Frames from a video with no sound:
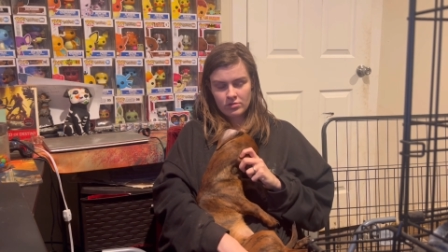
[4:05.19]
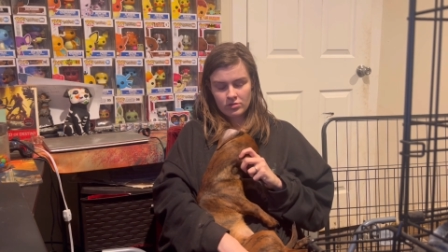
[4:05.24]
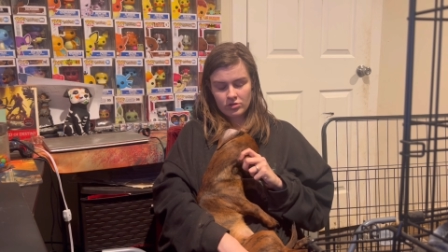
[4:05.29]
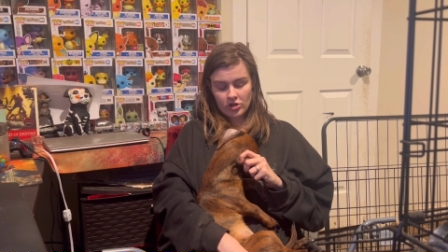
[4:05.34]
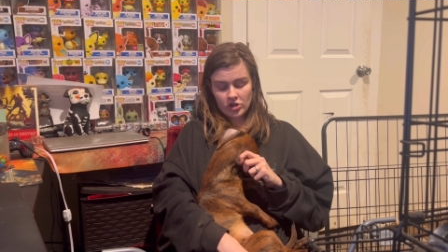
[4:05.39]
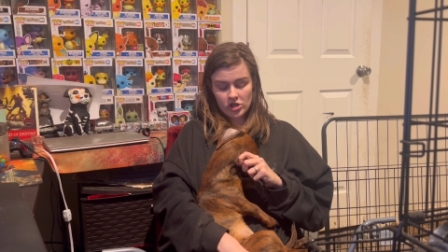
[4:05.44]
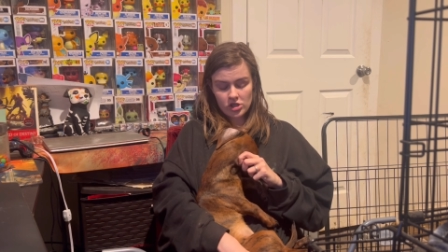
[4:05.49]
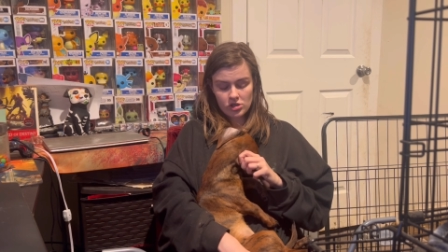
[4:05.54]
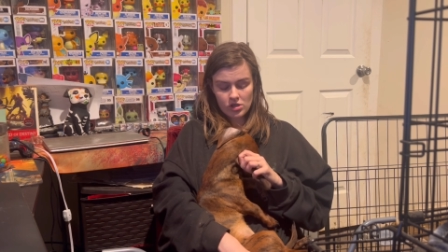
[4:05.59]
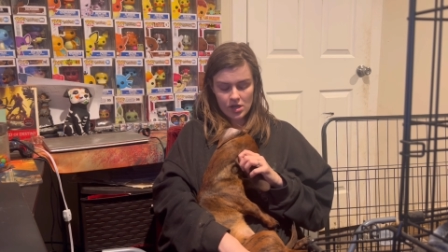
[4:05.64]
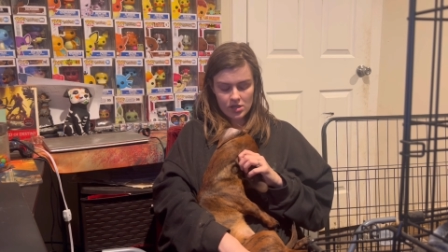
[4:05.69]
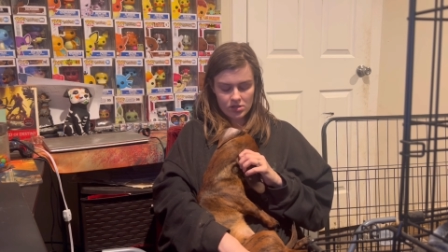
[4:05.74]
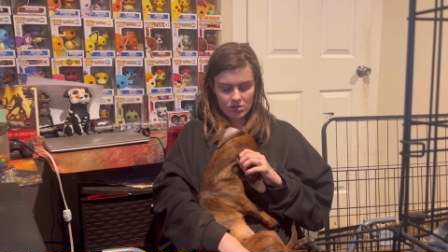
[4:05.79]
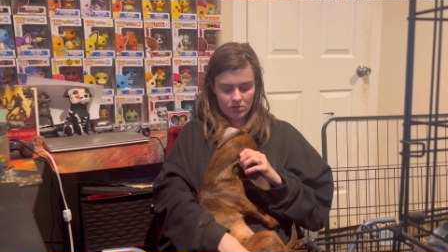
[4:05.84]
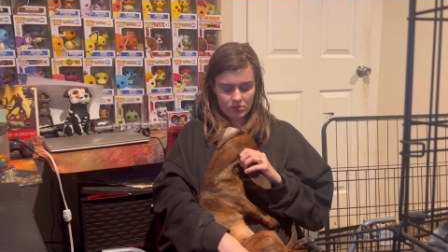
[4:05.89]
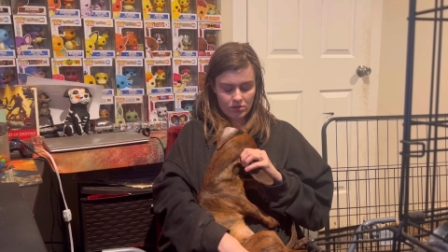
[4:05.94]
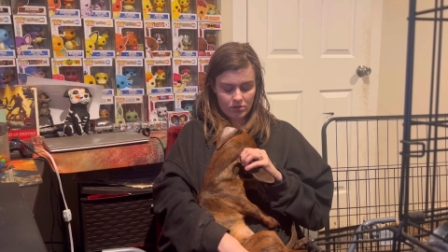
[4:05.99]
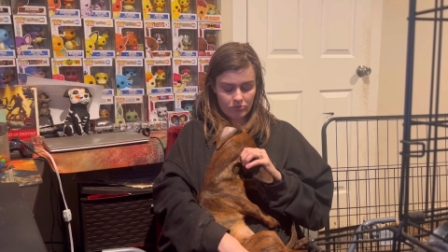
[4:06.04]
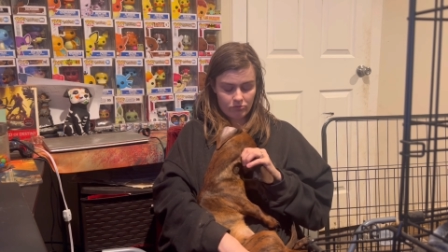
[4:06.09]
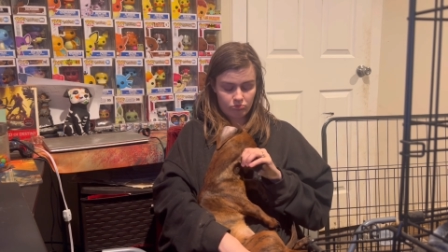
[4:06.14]
She has a,
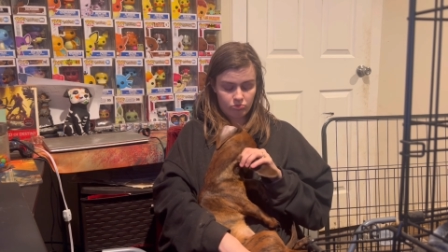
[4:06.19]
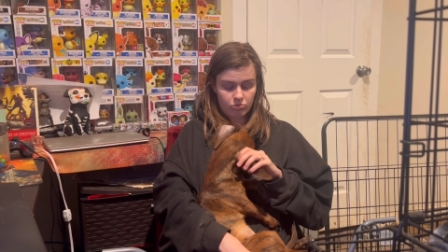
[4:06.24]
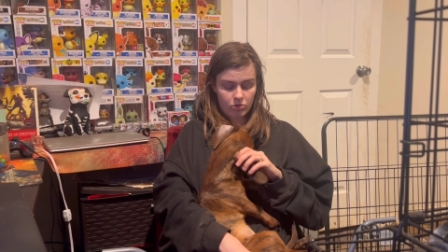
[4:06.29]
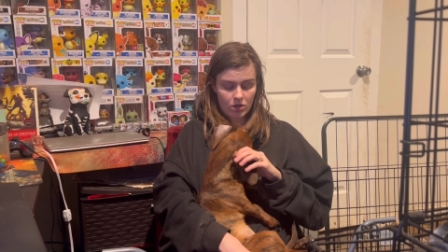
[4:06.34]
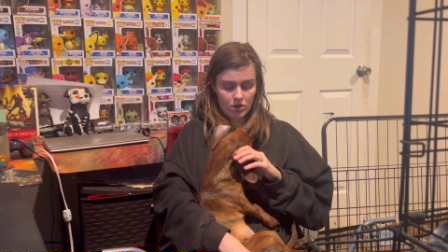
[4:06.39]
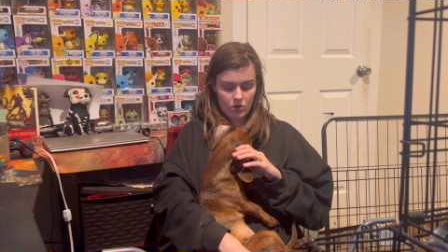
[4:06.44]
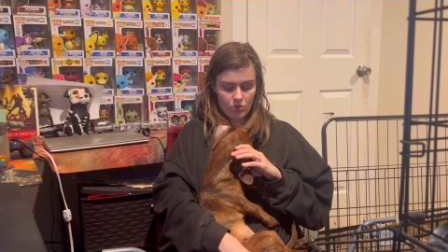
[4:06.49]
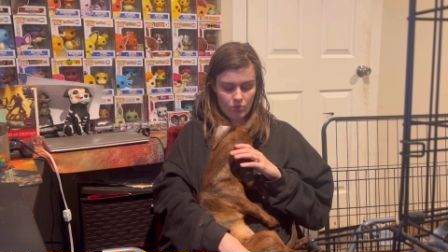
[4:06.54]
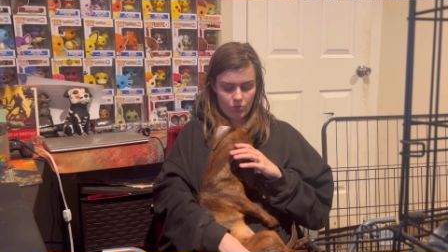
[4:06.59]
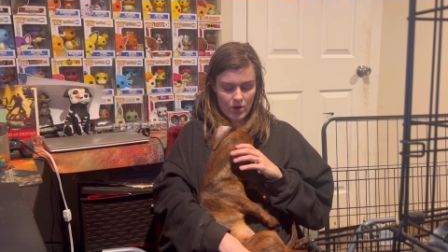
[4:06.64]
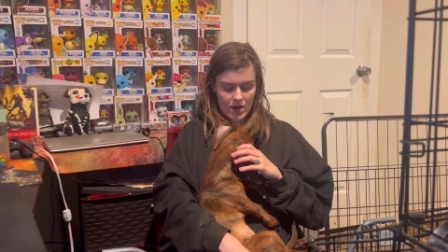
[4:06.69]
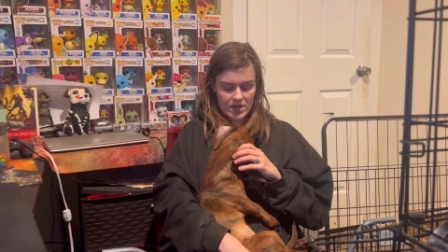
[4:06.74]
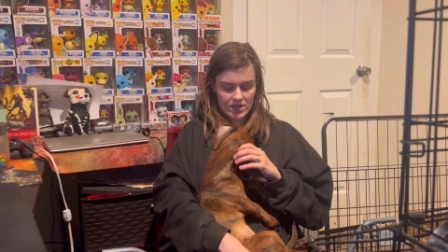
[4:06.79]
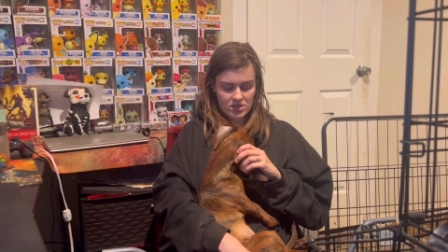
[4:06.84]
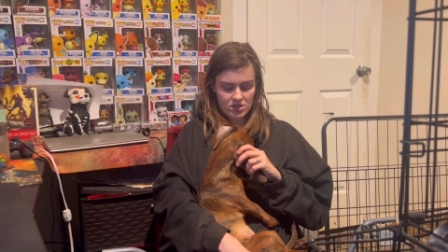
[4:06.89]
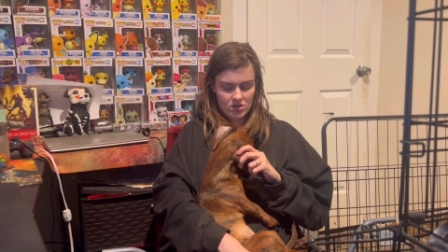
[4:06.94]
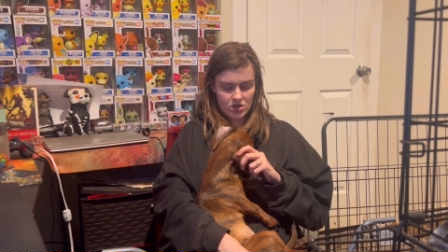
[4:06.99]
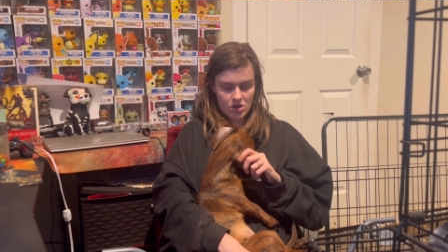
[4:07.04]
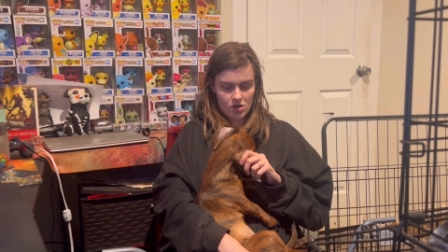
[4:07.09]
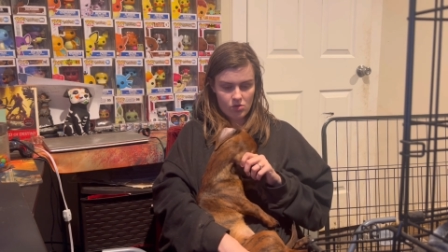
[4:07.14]
a ways
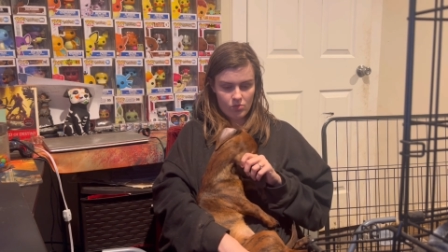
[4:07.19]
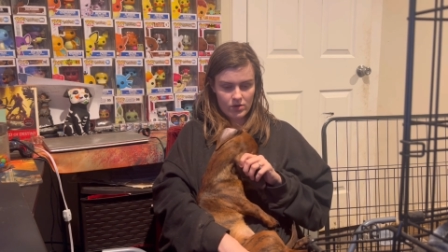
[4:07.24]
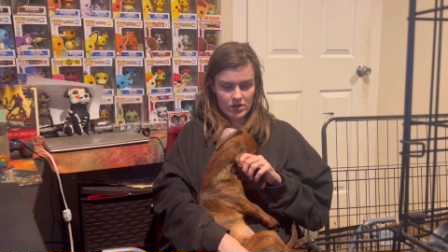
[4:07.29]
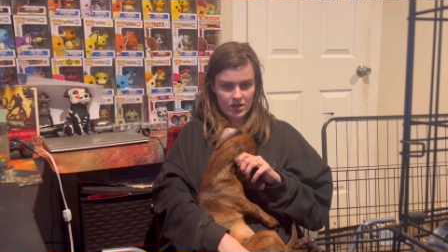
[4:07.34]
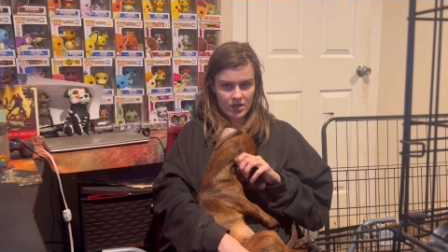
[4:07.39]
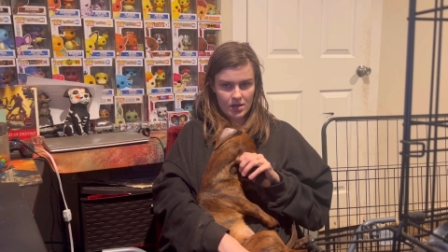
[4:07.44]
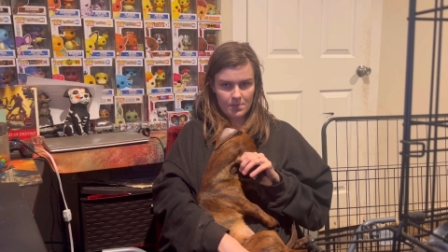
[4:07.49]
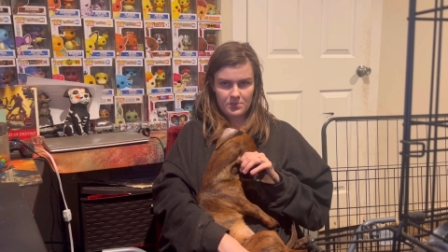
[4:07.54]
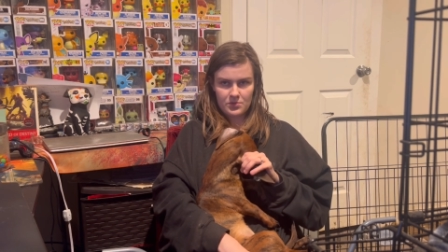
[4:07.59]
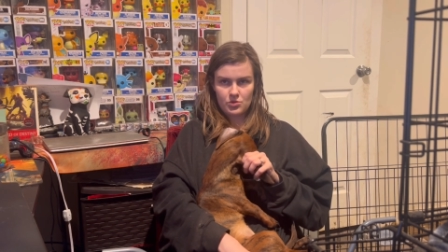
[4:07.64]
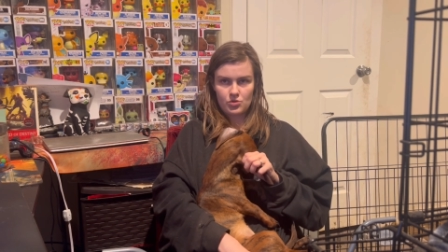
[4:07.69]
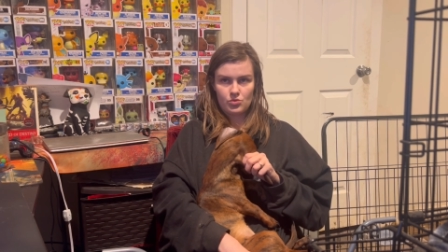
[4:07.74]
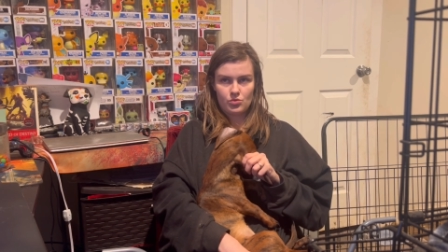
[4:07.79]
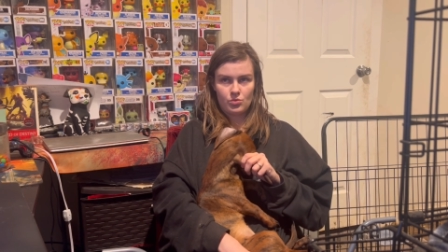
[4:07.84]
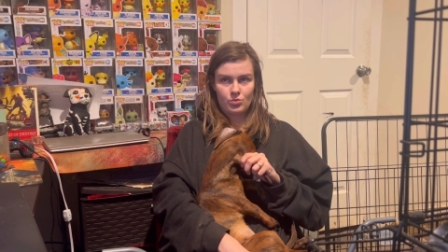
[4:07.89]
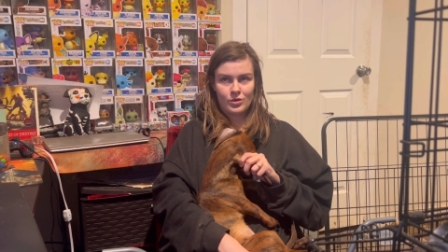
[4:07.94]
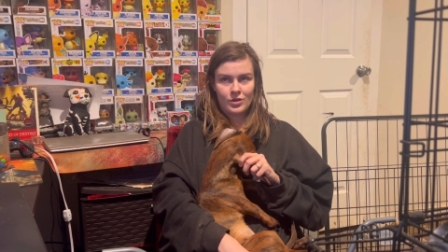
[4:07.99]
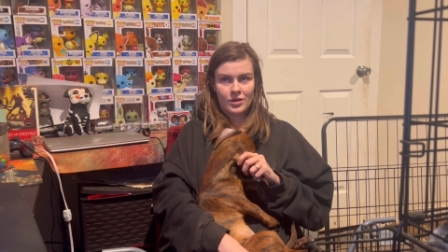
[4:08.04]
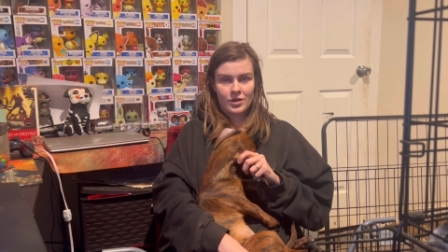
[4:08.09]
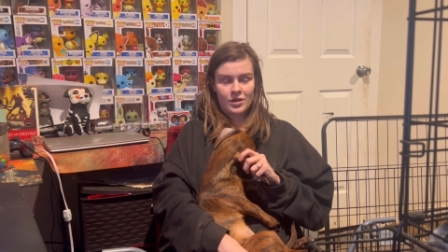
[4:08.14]
to go when it comes to